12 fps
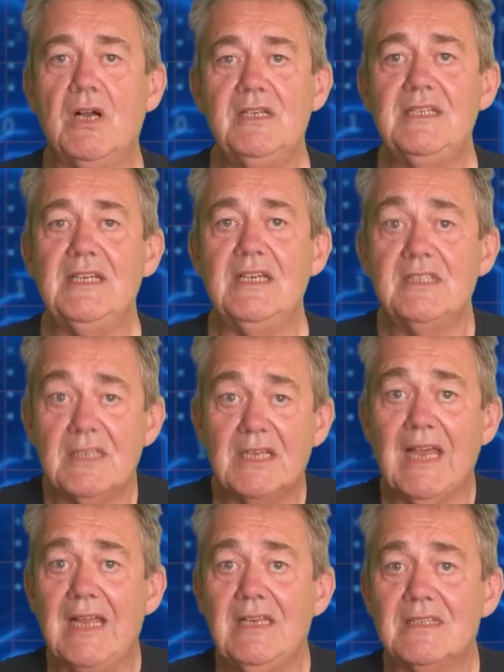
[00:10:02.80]
ideas
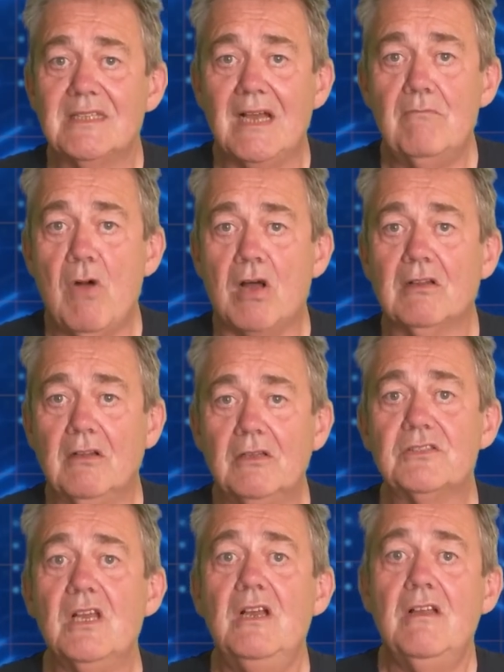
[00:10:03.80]
against our
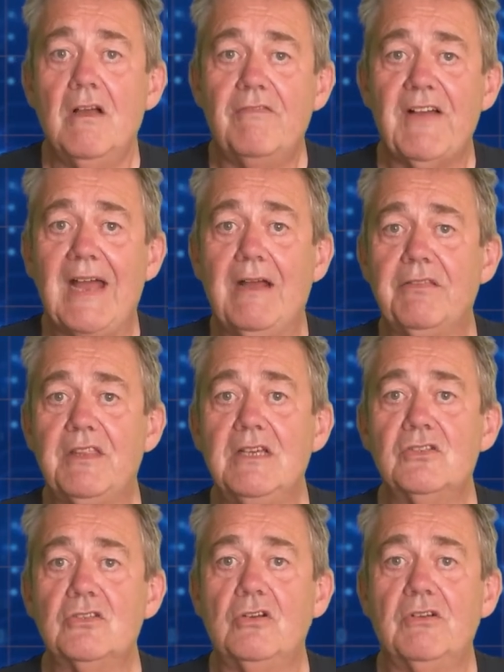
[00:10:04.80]
models of how
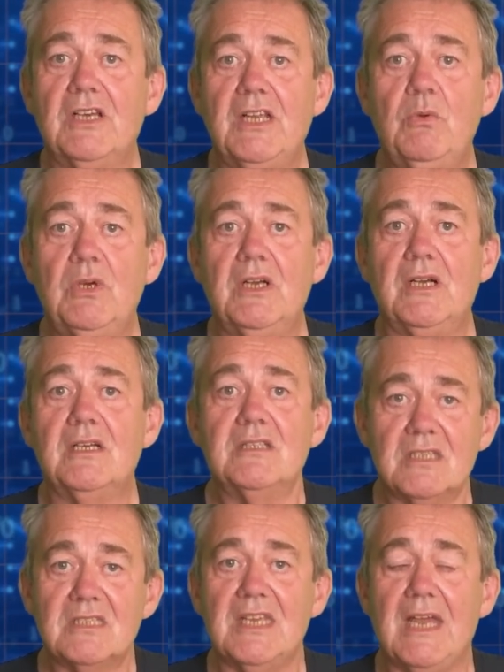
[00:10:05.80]
things currently work
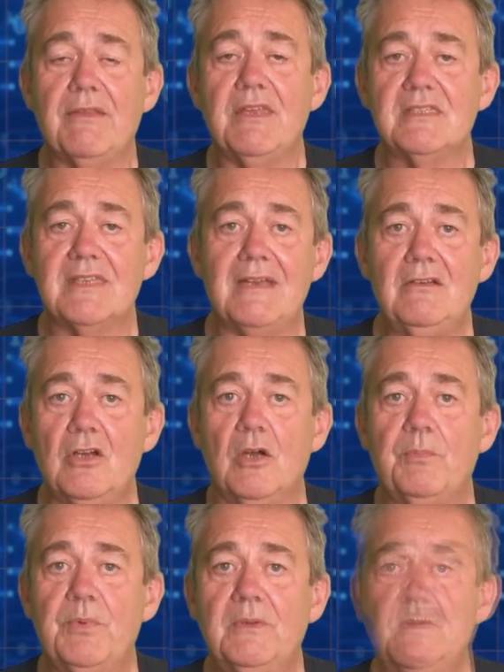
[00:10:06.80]
to see how they stand
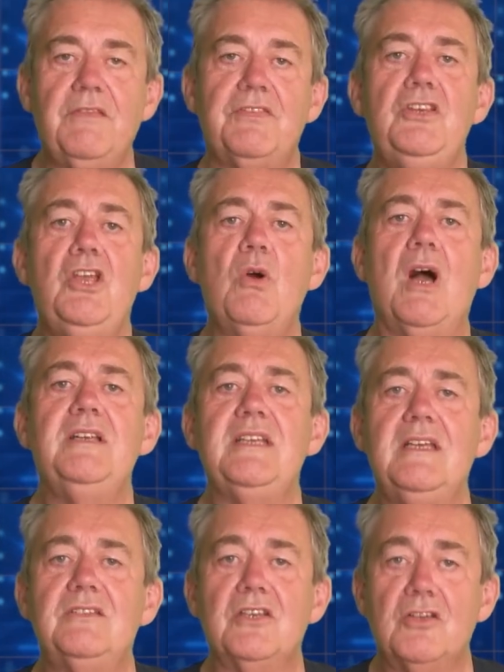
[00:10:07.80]
up. If the new
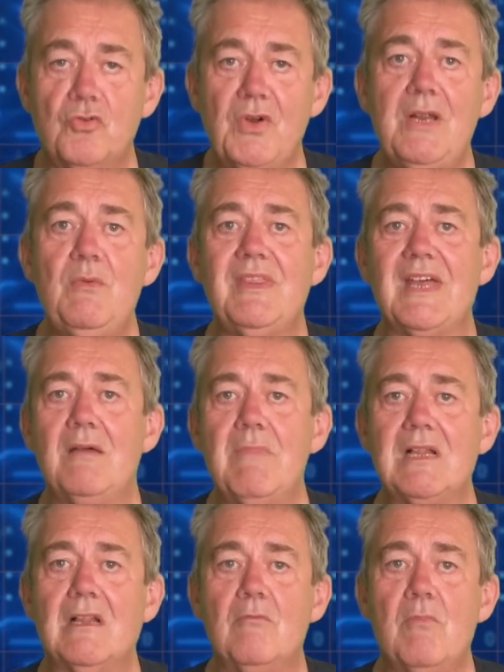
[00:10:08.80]
ideas agree with our
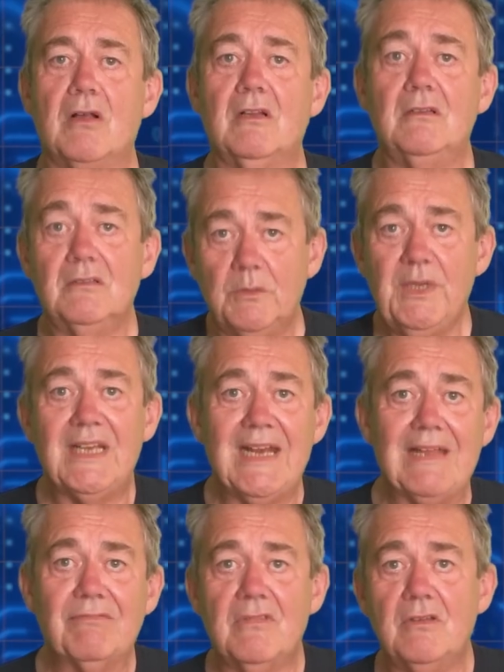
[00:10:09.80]
mental model, we can
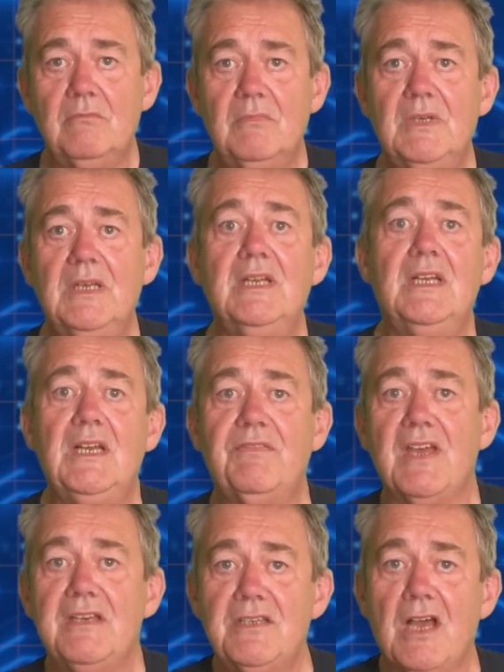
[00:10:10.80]
add them. If
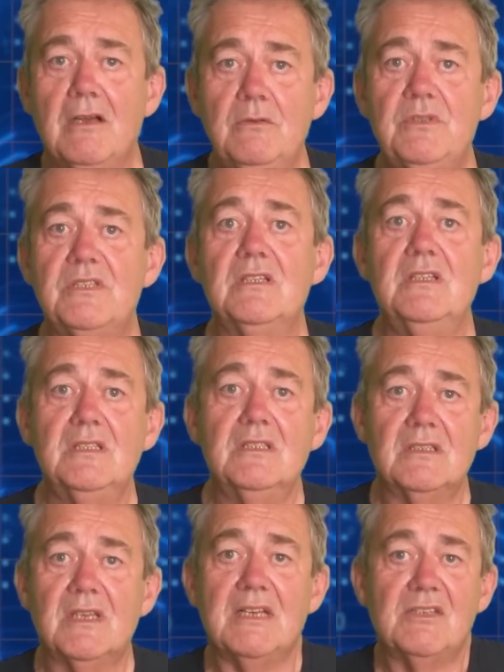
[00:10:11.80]
they don't,
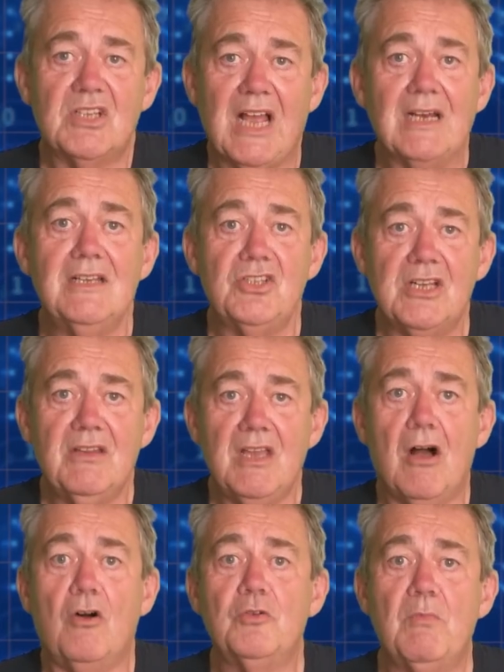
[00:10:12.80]
they're challenging the
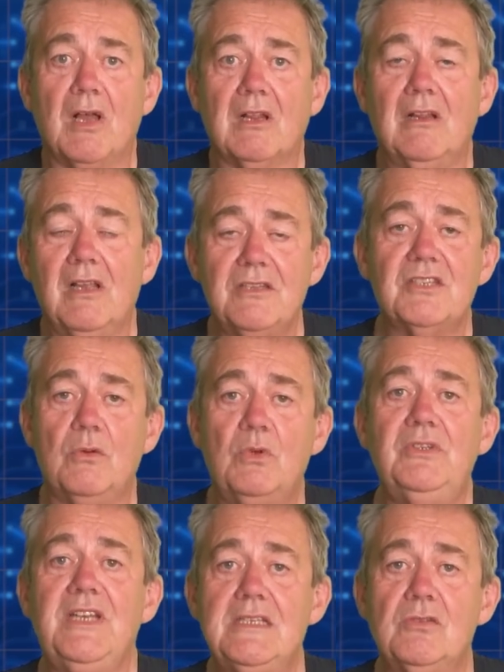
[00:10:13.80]
old model and so
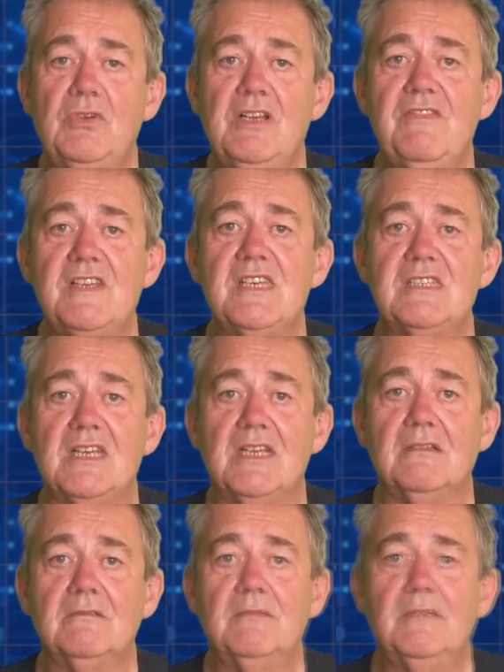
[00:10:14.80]
we'll need to revisit
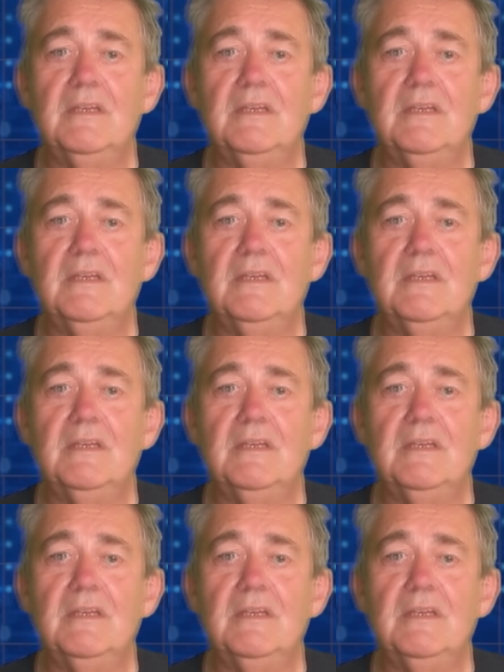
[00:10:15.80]
it.